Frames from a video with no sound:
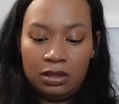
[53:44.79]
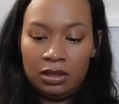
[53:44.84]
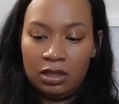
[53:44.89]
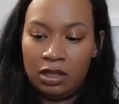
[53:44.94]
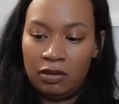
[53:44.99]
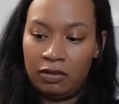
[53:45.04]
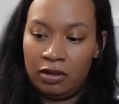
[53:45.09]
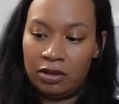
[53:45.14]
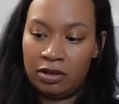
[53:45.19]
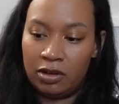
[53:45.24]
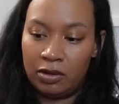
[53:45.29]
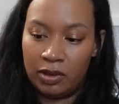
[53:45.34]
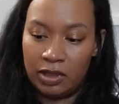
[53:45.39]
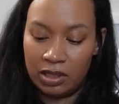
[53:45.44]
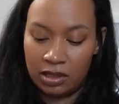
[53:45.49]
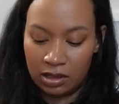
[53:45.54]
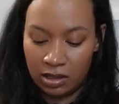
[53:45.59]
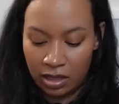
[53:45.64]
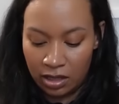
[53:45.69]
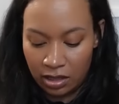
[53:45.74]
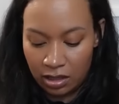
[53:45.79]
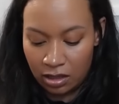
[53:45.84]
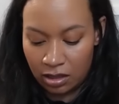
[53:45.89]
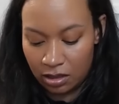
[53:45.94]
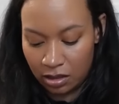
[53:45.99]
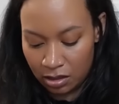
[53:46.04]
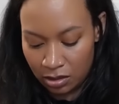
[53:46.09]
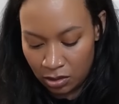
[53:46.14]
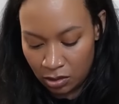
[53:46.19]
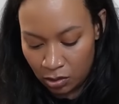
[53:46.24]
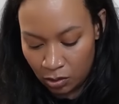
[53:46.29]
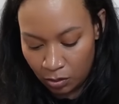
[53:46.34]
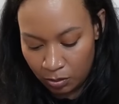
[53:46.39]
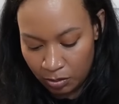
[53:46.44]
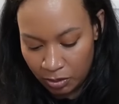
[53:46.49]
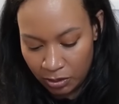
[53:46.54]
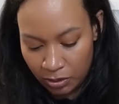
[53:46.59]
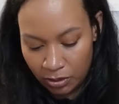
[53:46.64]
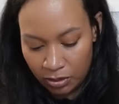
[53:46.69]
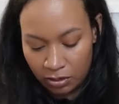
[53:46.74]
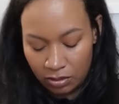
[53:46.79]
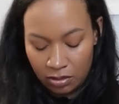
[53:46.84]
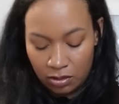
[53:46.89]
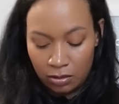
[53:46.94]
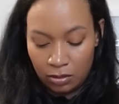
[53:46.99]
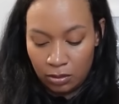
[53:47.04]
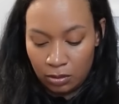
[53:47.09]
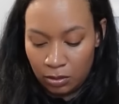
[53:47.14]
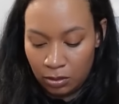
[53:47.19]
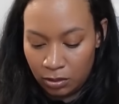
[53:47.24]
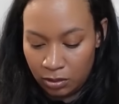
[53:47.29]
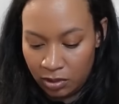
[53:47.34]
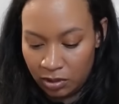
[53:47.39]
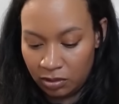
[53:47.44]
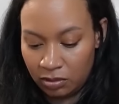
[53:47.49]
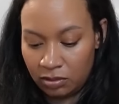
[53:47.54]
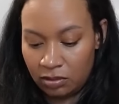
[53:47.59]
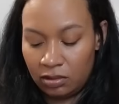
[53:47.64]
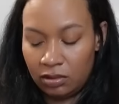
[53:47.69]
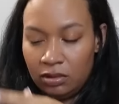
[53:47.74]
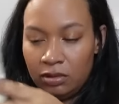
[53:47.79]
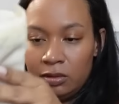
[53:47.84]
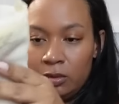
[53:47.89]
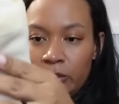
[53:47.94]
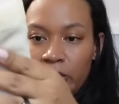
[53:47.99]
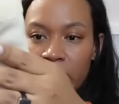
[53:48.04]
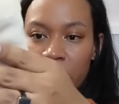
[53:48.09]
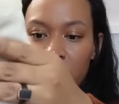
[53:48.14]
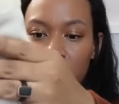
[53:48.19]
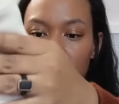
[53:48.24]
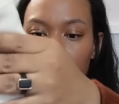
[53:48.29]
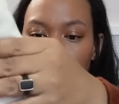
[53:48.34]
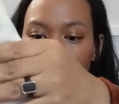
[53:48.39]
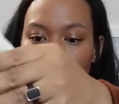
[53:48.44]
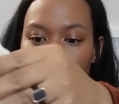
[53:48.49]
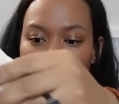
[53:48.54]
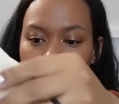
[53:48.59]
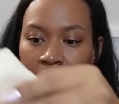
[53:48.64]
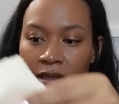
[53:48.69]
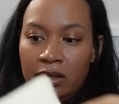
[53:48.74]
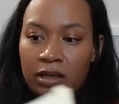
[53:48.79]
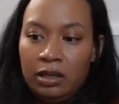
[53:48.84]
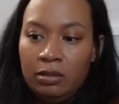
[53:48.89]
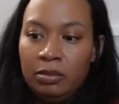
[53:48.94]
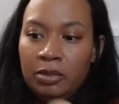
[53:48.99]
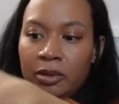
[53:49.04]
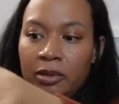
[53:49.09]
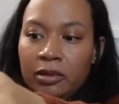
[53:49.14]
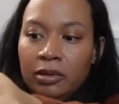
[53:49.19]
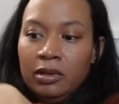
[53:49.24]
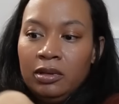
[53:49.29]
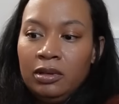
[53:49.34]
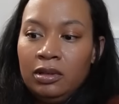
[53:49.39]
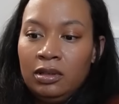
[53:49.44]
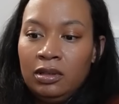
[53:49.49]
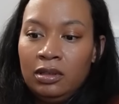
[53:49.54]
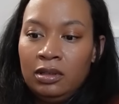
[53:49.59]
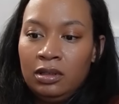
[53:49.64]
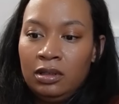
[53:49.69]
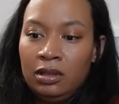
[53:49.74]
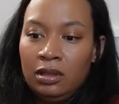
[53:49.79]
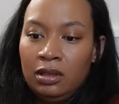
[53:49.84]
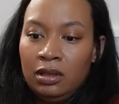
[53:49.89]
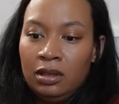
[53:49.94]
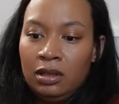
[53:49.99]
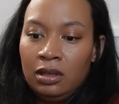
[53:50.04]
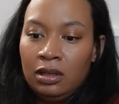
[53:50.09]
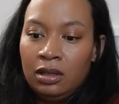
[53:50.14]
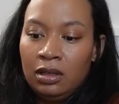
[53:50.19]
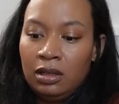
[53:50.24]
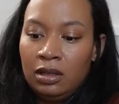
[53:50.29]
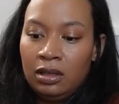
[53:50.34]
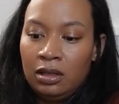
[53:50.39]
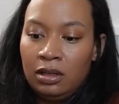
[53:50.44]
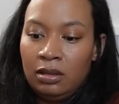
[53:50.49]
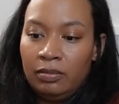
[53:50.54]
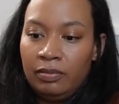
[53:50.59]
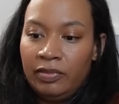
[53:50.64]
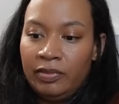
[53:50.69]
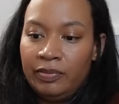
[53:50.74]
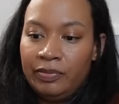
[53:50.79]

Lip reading: Even though it's like super old, a little bit stained up. I